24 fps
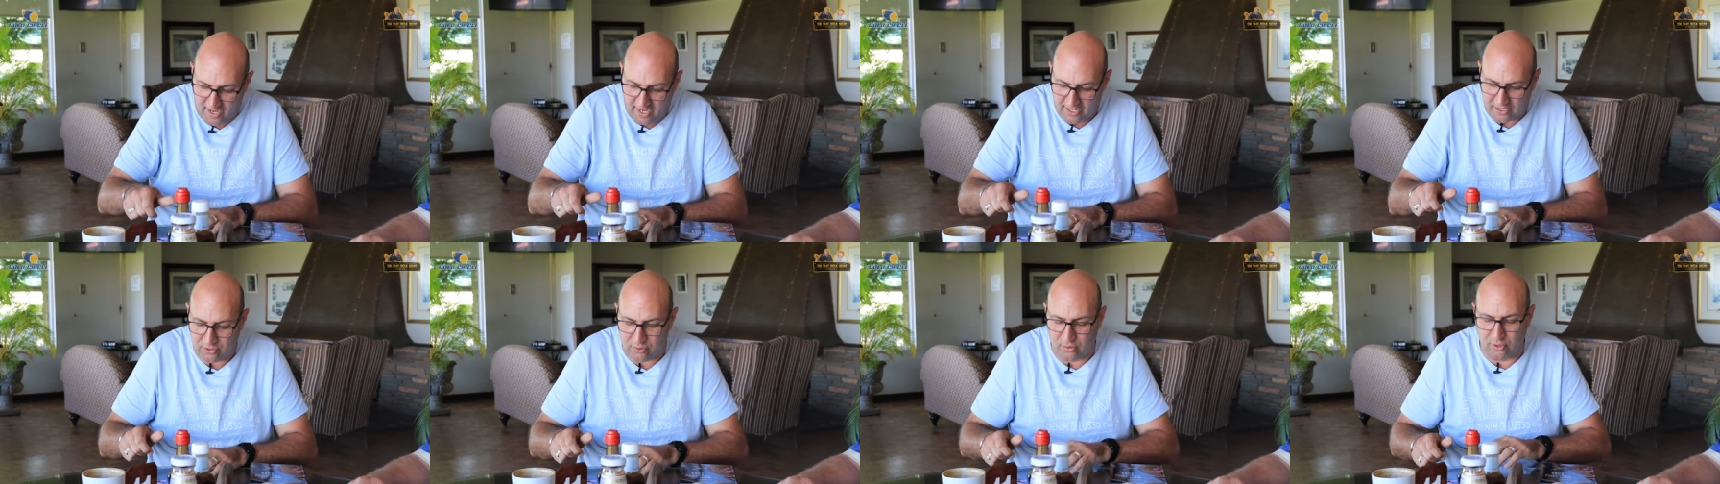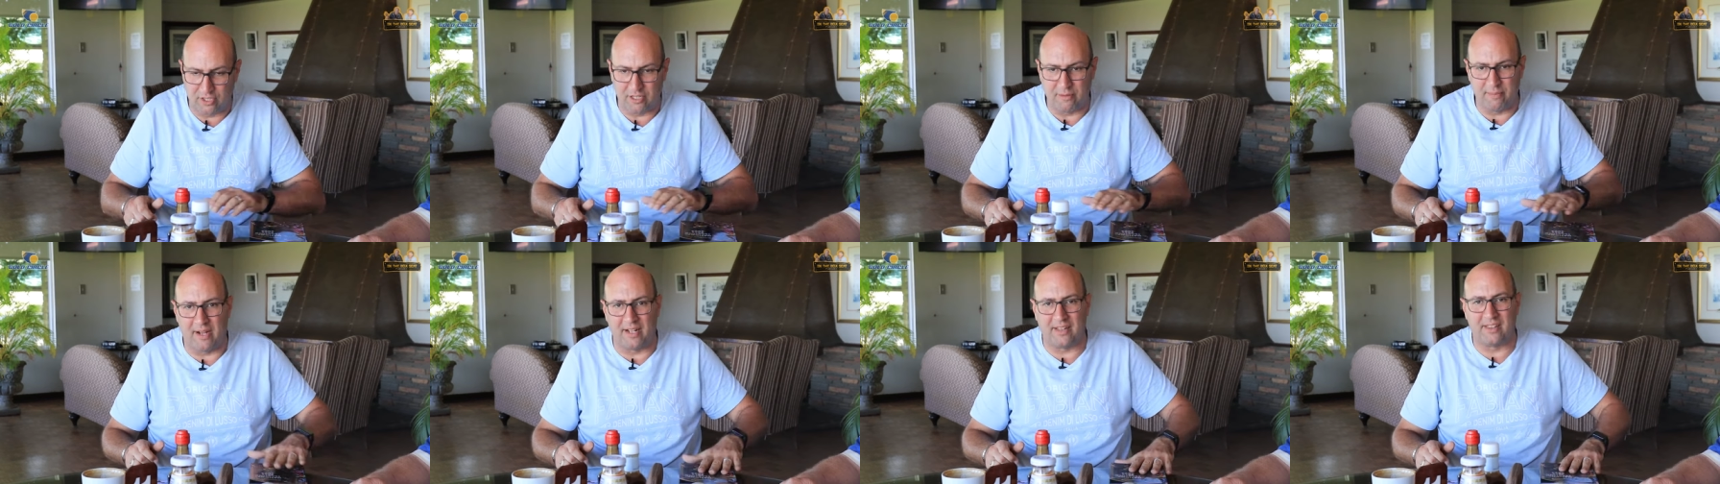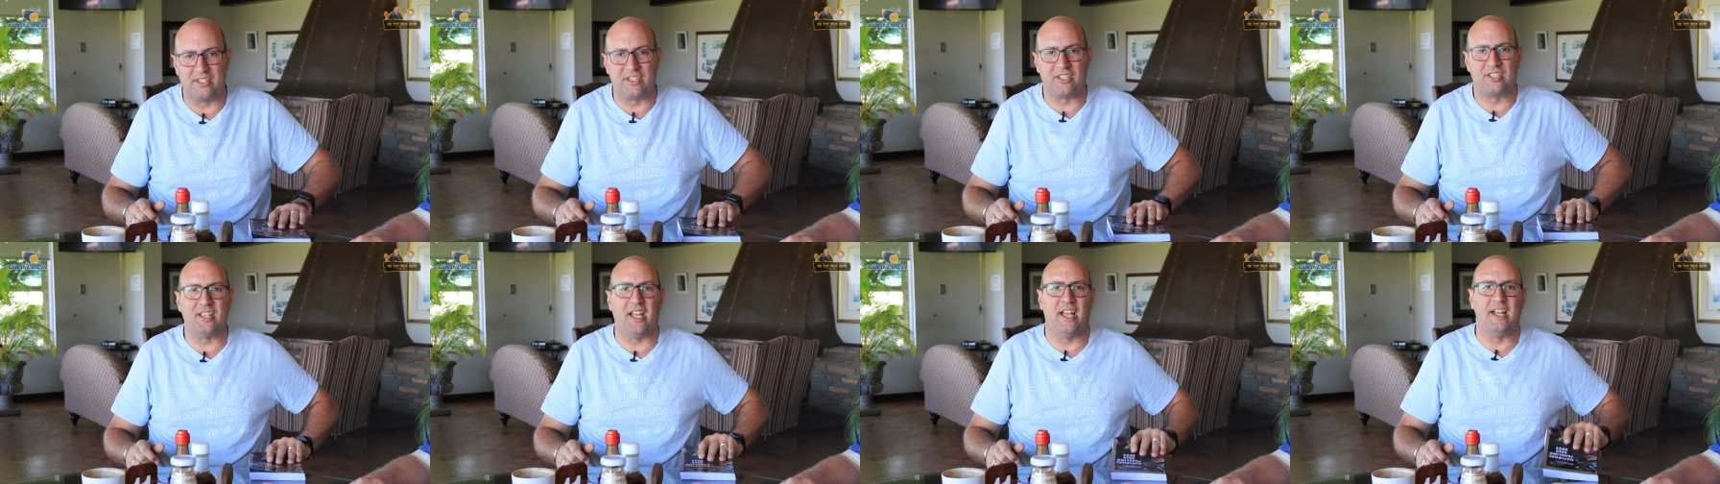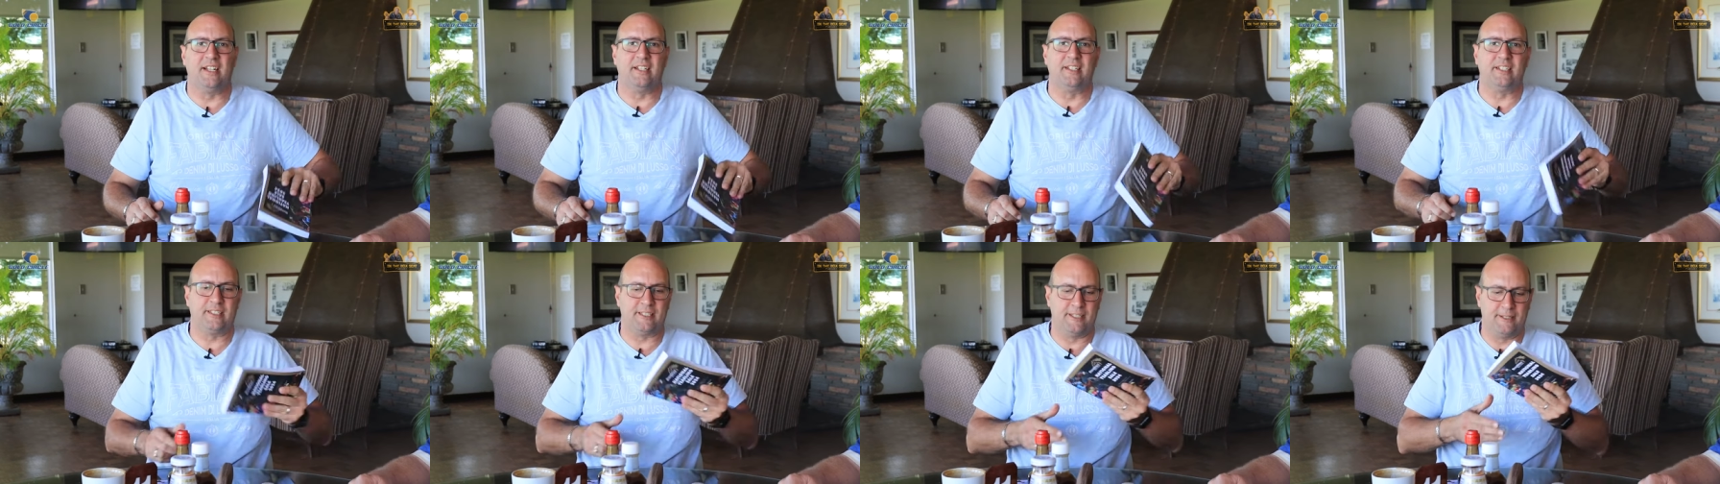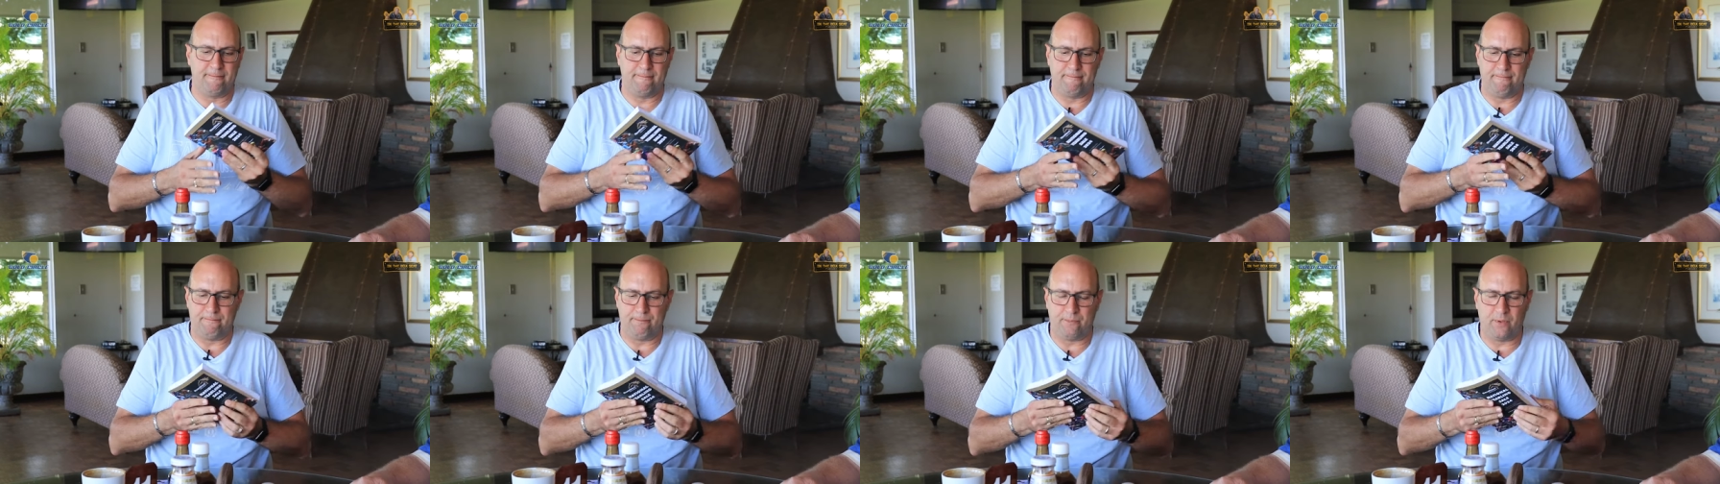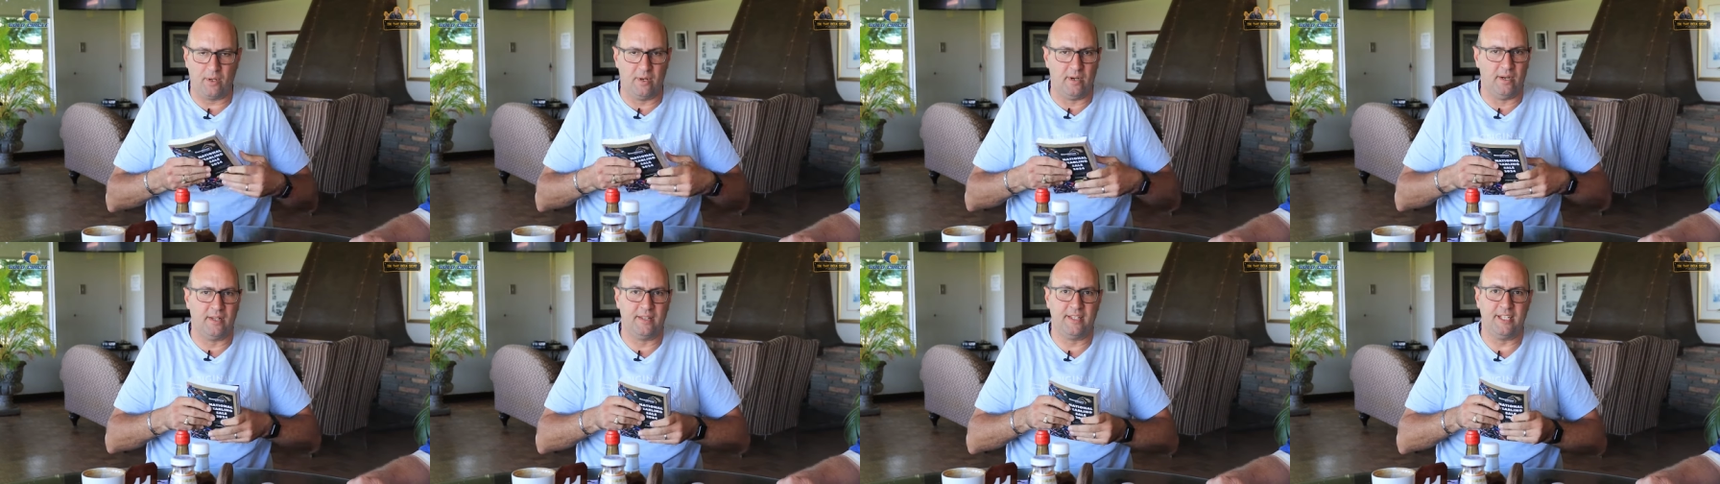I talked about the sales.
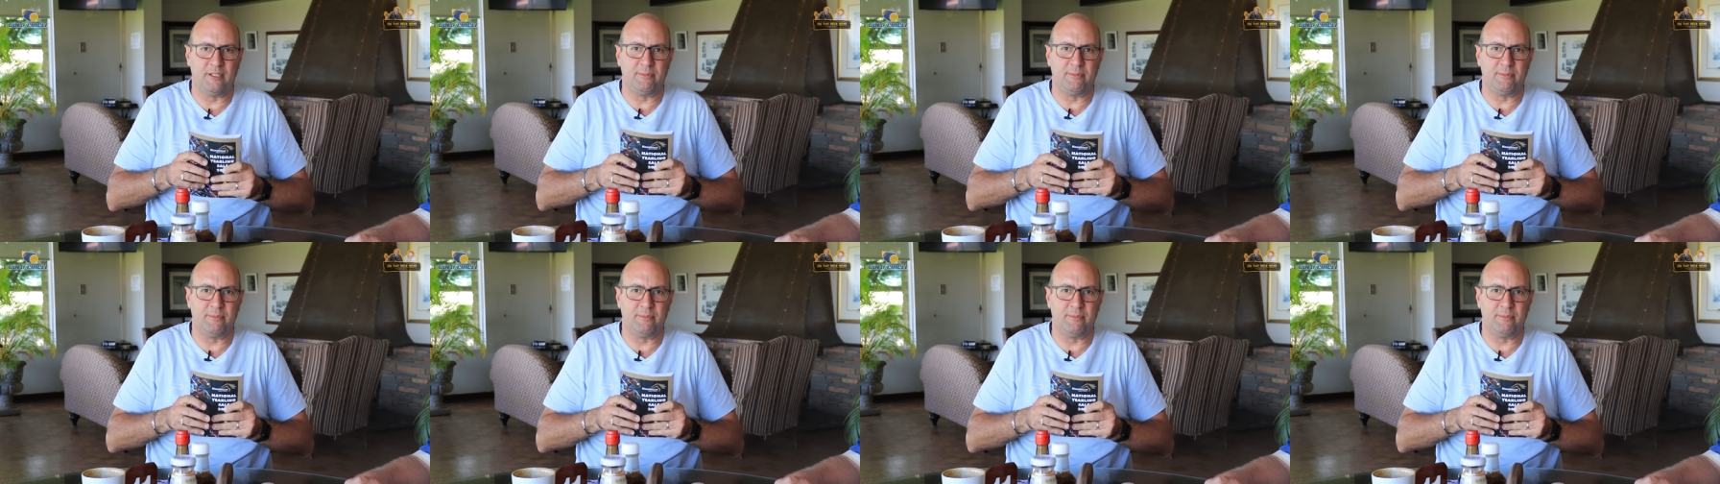Oh,